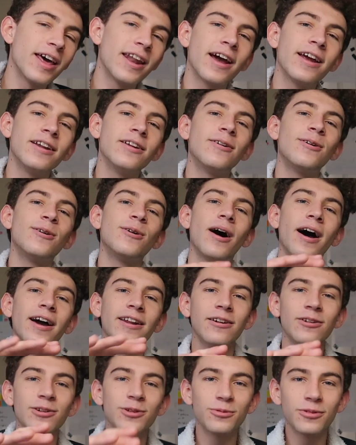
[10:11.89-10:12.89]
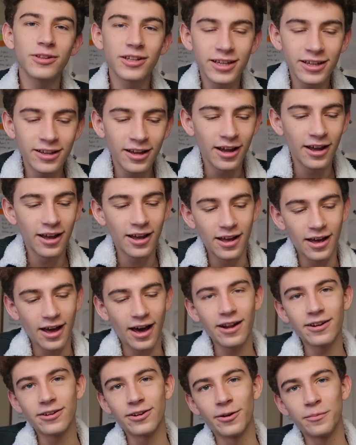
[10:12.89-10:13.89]
And I know you really,
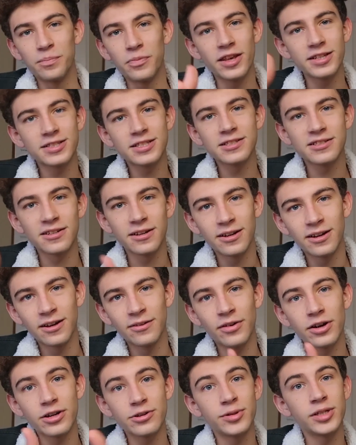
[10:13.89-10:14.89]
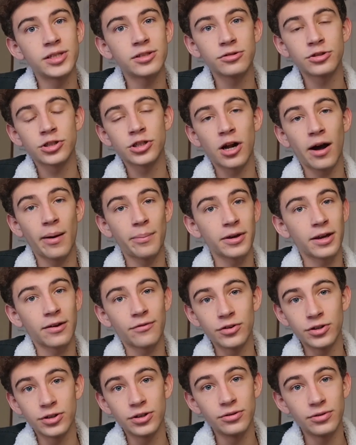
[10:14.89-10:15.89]
I don't know, this is a very research topic.
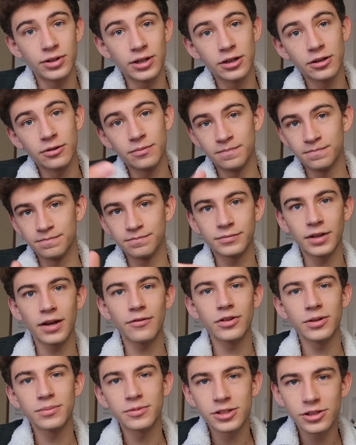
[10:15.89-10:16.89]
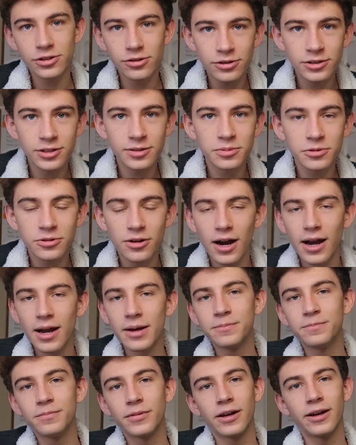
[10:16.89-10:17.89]
If you're new here, definitely be sure to
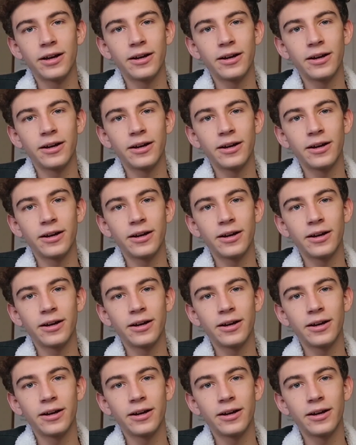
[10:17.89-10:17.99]
subscribe.